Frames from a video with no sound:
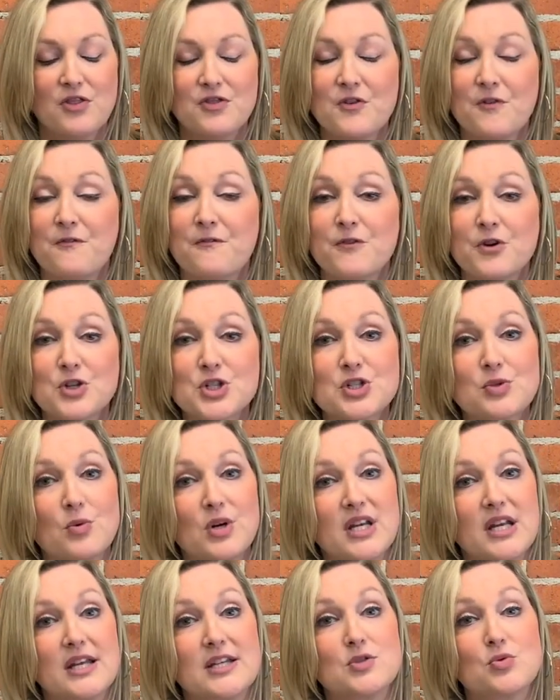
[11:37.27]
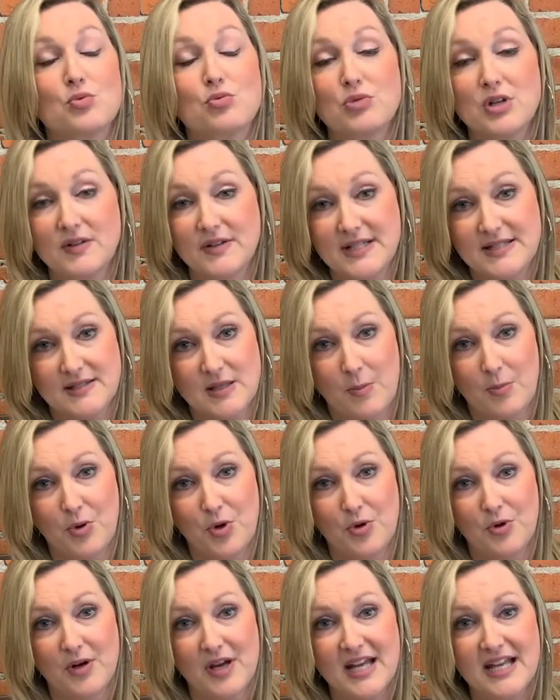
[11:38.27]
The first one is really
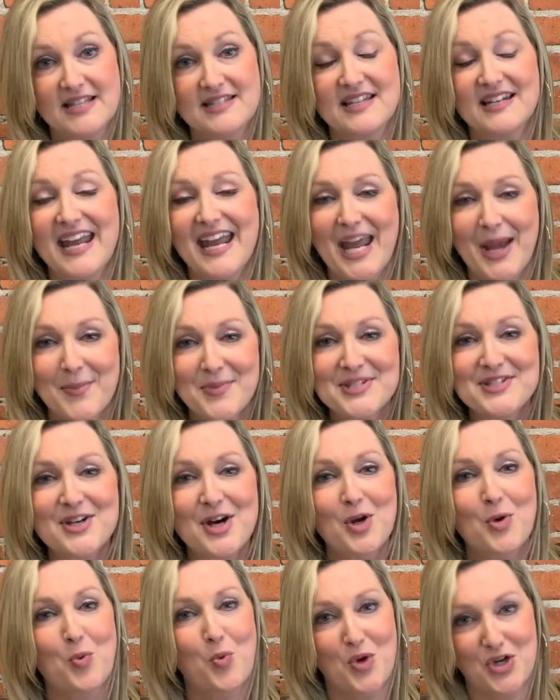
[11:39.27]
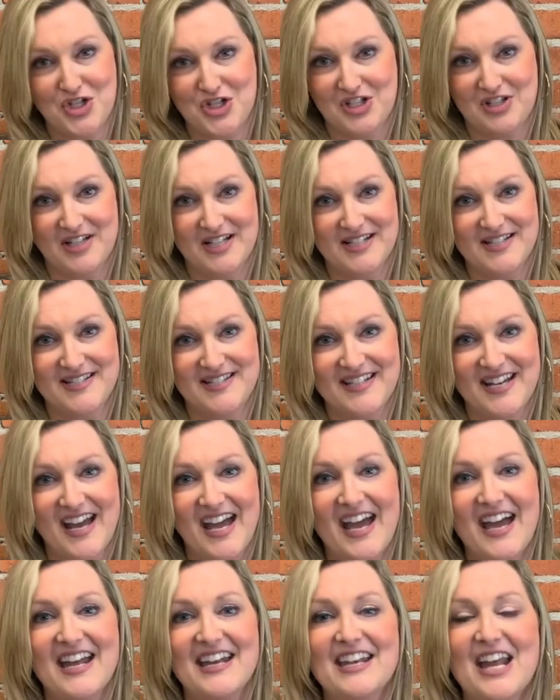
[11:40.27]
simple. It's an Amazon wish list.
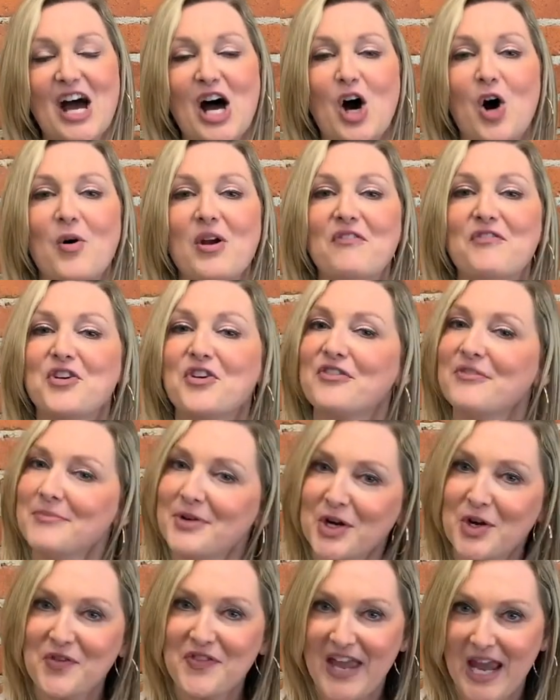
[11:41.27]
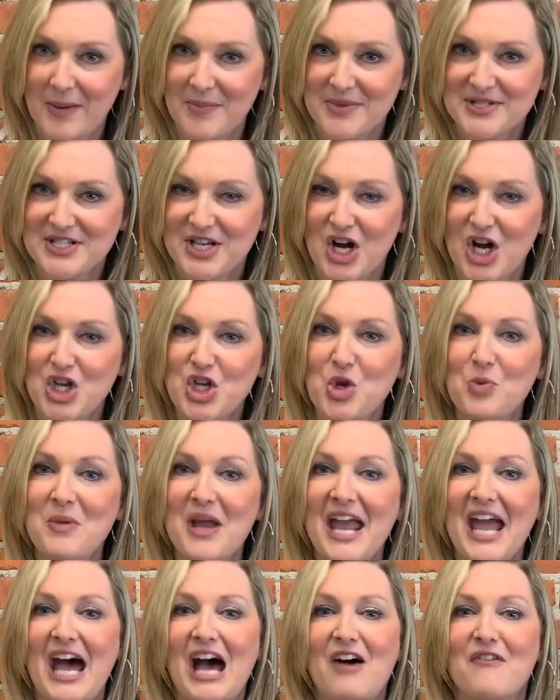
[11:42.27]
Now, if you're familiar with Amazon, you
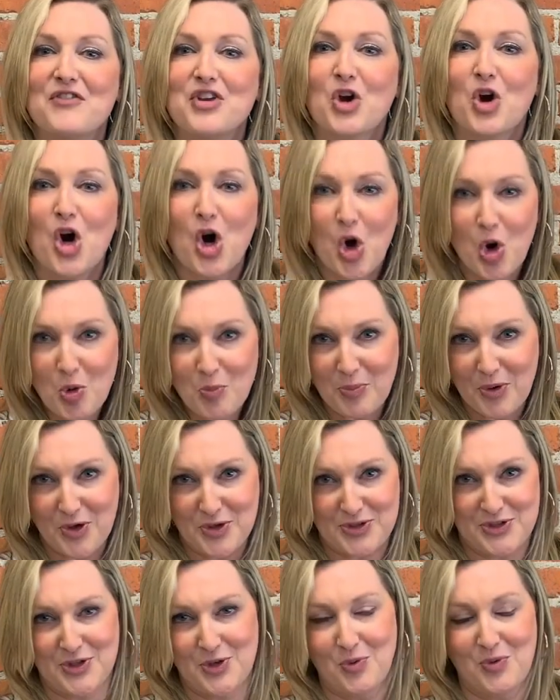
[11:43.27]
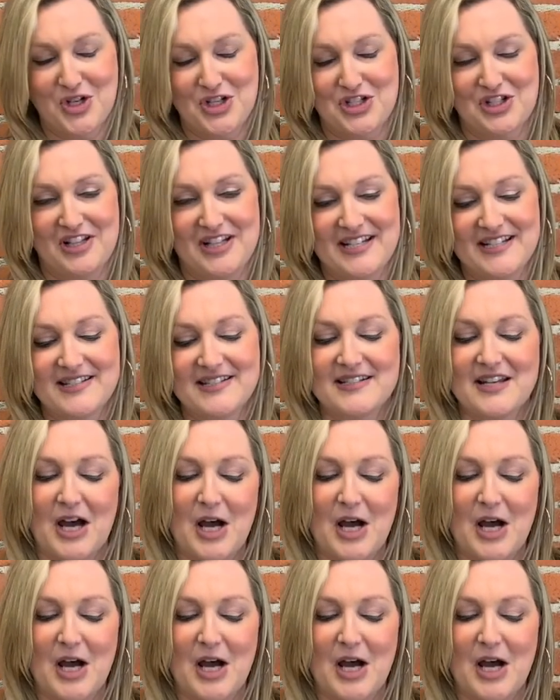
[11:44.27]
may have your own personal wish list.